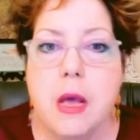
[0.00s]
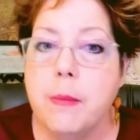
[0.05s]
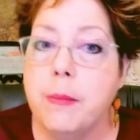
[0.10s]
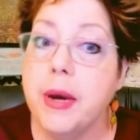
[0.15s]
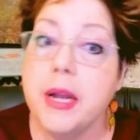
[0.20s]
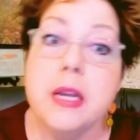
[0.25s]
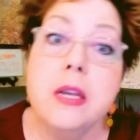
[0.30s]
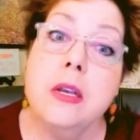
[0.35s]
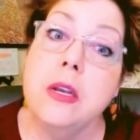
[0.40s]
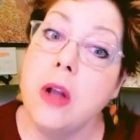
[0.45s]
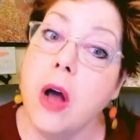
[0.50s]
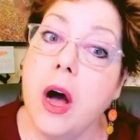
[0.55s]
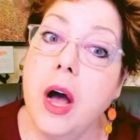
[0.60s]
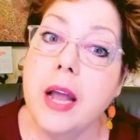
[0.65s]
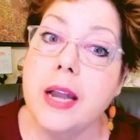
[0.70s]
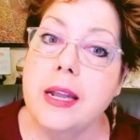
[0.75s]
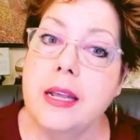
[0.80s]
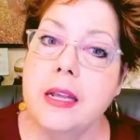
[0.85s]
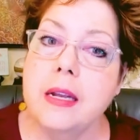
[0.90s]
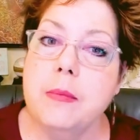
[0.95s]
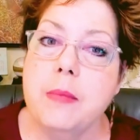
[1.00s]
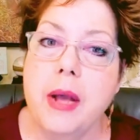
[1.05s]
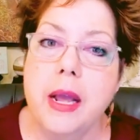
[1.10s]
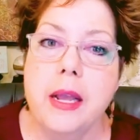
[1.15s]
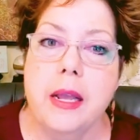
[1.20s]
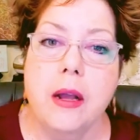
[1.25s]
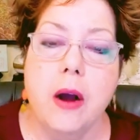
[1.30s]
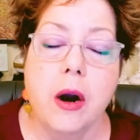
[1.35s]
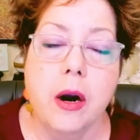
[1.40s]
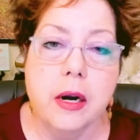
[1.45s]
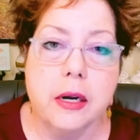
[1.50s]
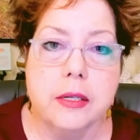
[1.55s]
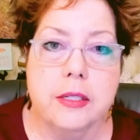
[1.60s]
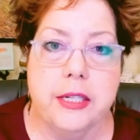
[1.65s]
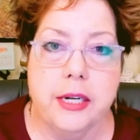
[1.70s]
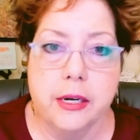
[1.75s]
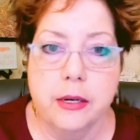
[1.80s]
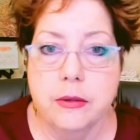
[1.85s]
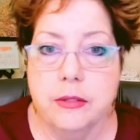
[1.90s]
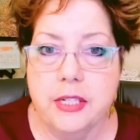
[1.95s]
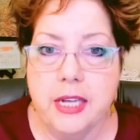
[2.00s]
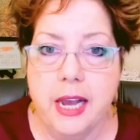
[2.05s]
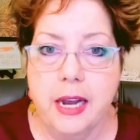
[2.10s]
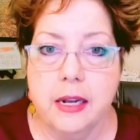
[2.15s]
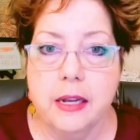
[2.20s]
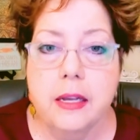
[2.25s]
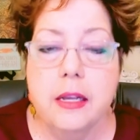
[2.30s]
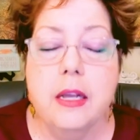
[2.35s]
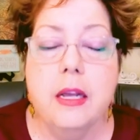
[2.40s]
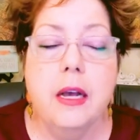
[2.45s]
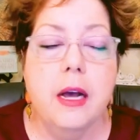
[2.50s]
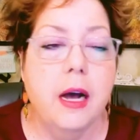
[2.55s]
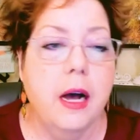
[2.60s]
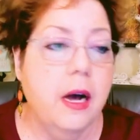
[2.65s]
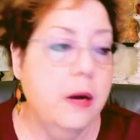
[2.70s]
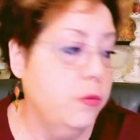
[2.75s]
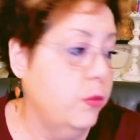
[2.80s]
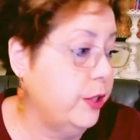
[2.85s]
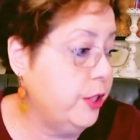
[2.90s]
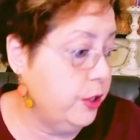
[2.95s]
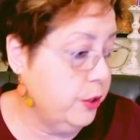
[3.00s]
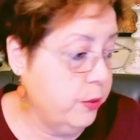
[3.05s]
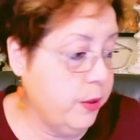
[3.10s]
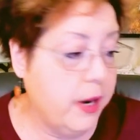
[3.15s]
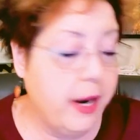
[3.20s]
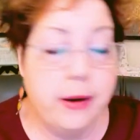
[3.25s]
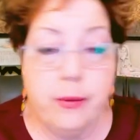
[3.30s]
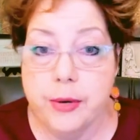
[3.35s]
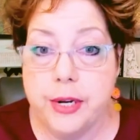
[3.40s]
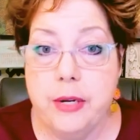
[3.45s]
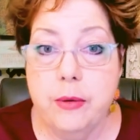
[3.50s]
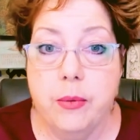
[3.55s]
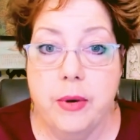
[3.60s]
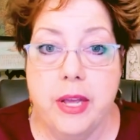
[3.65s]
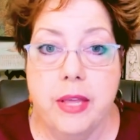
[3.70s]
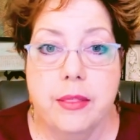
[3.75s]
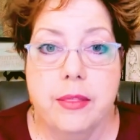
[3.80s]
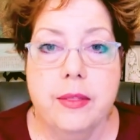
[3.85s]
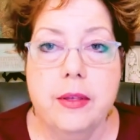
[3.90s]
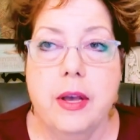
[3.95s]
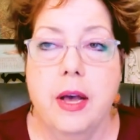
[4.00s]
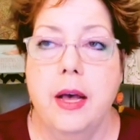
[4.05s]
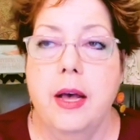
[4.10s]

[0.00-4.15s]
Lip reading: but not in my ARC tarot deck, which is what I read with.